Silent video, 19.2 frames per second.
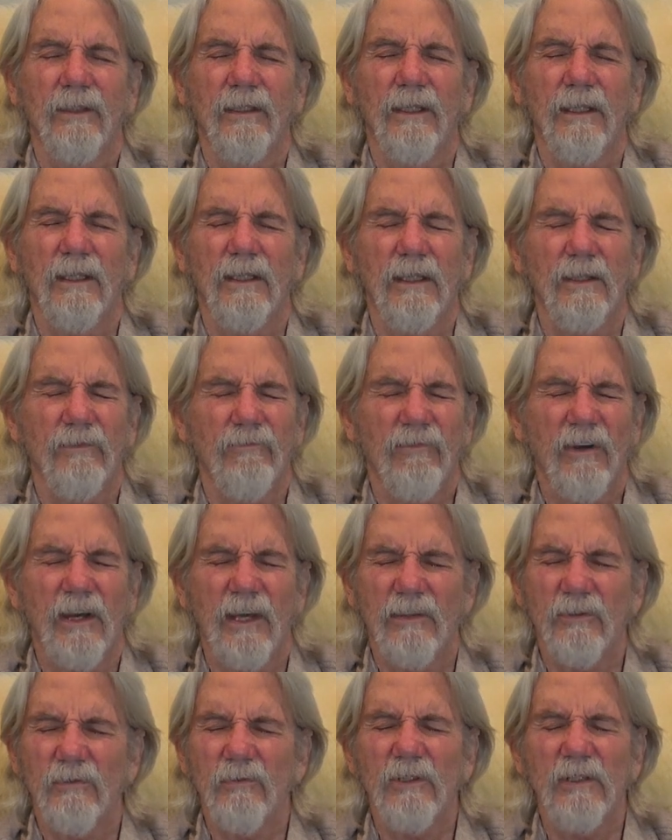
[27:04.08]
And
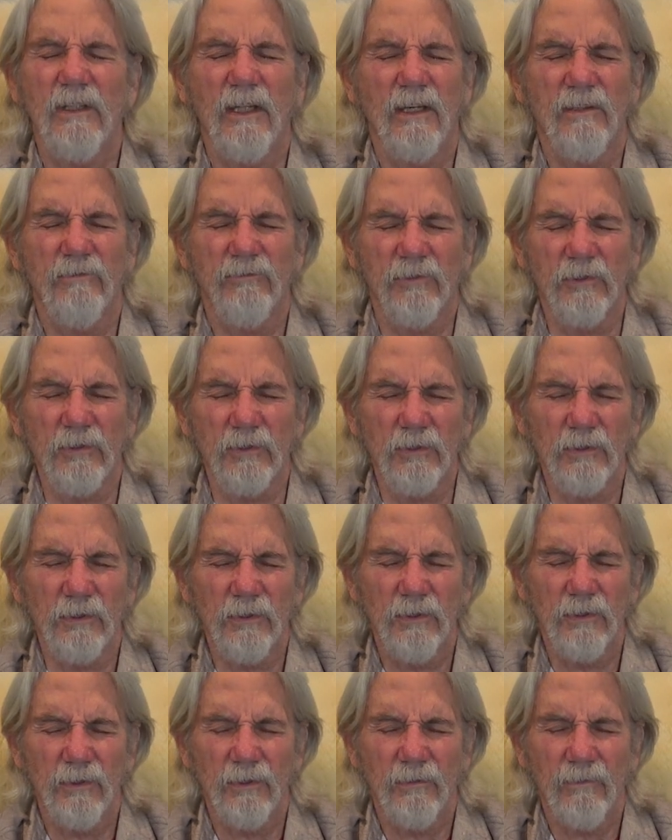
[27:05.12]
Father, we love you.
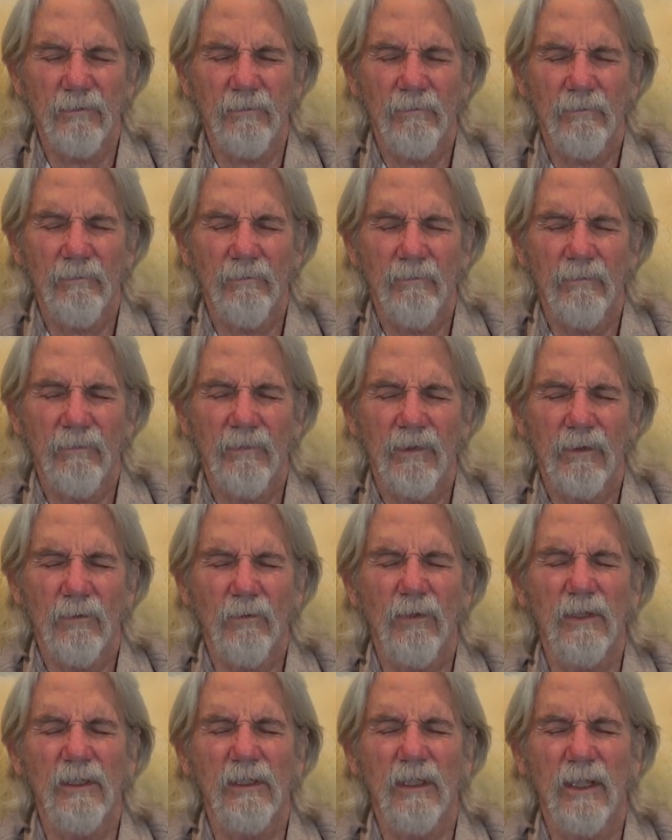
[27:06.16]

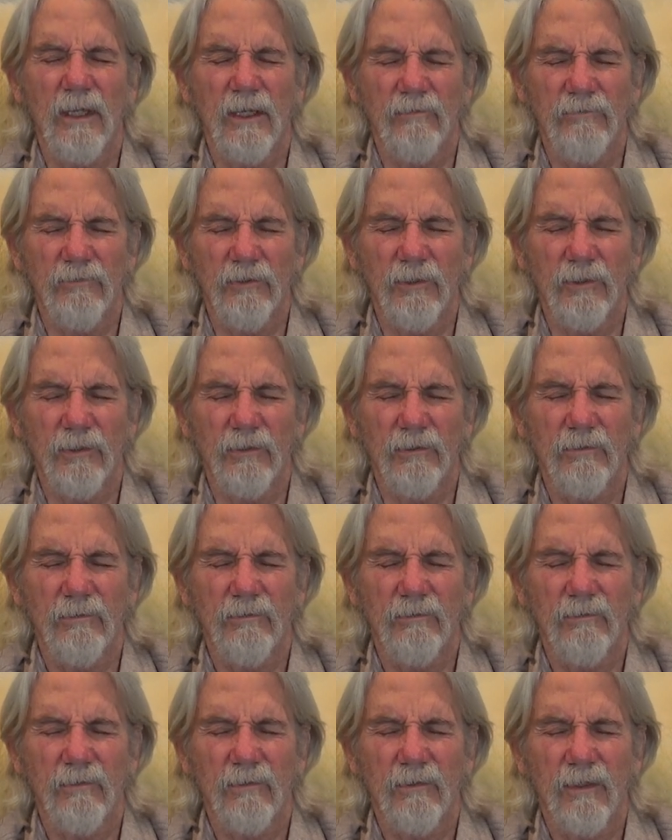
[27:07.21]
We love you.
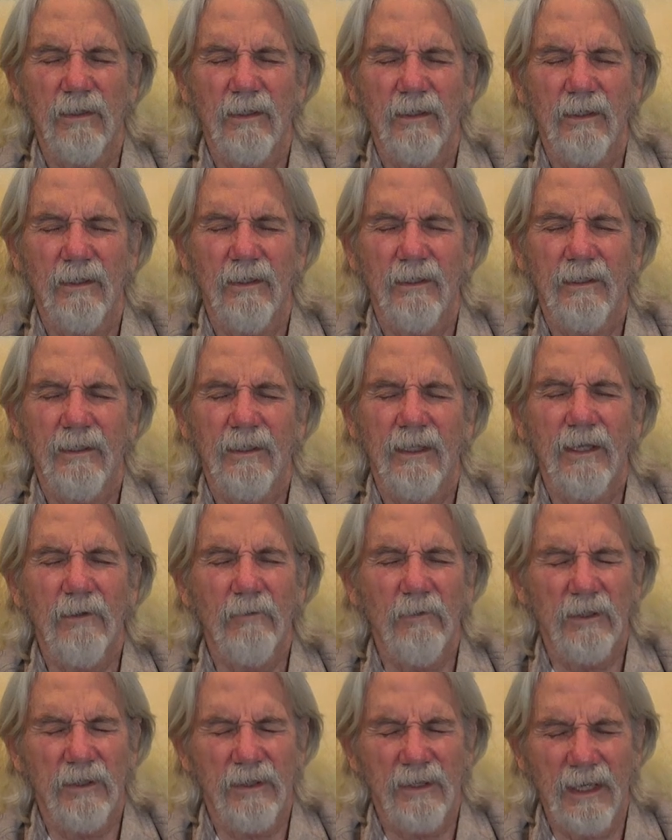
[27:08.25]
And
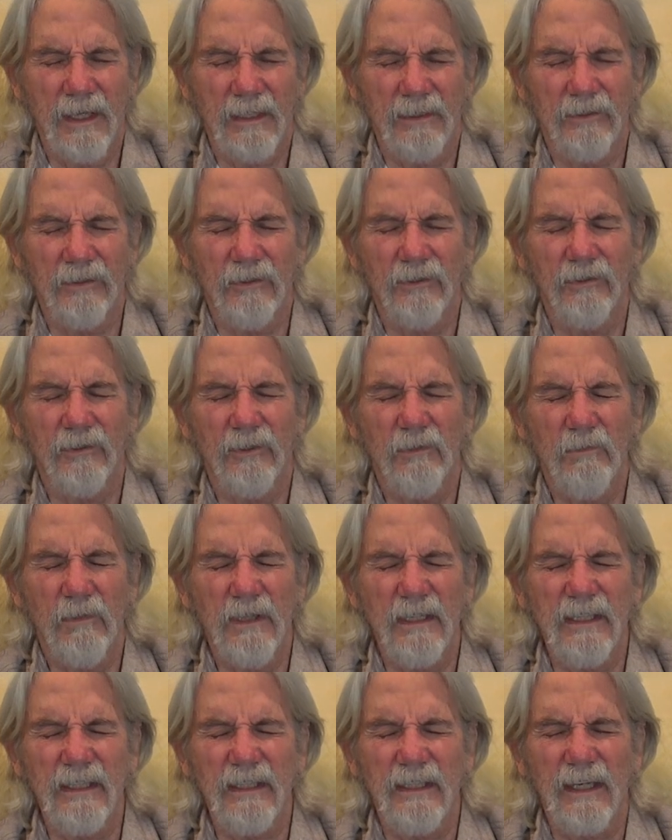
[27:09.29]
we thank you to
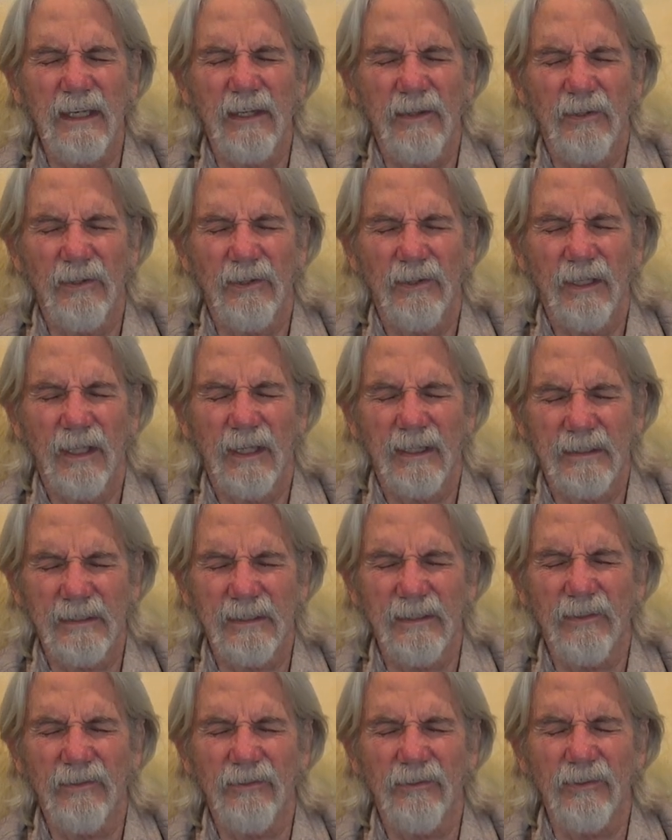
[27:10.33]
be together like
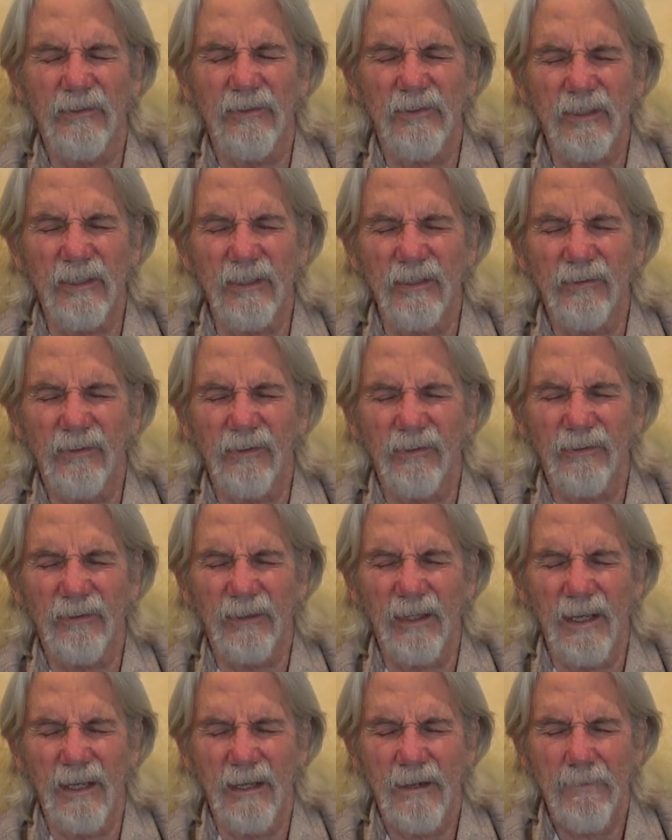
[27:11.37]
this in Jesus'
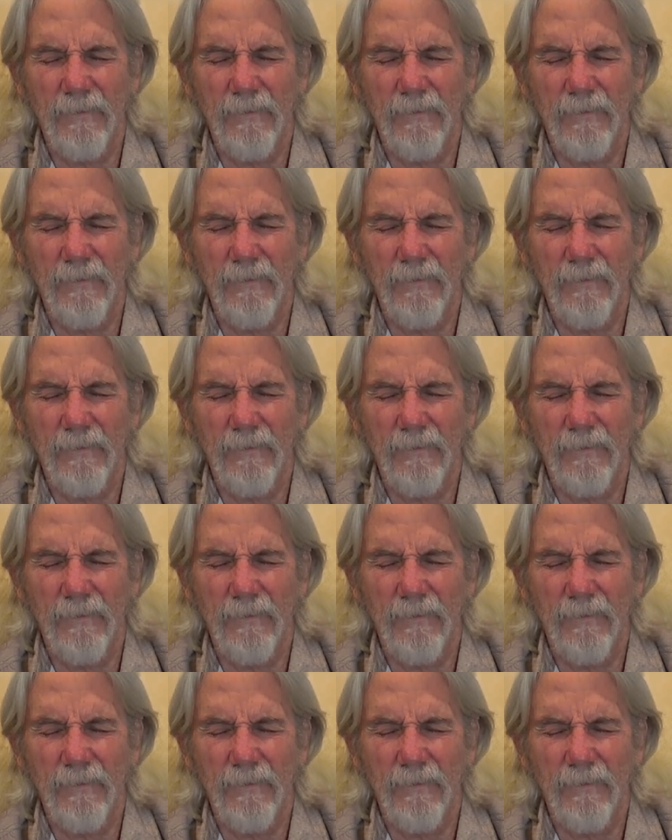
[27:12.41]
name.